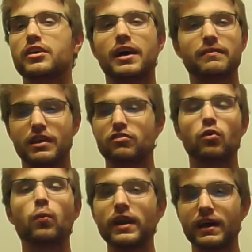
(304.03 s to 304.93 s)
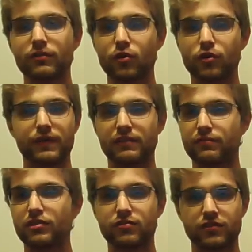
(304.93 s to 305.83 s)
have kids or whatever, or you've had
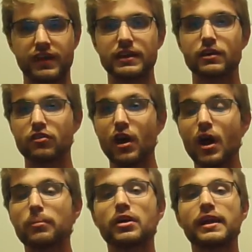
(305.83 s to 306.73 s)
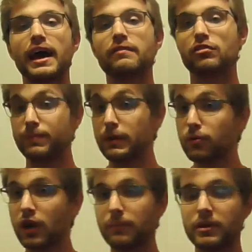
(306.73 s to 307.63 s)
friends for 10 years. But on average, people
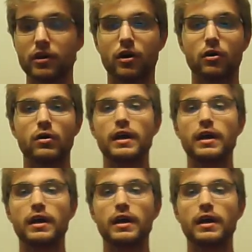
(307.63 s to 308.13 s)
come and go.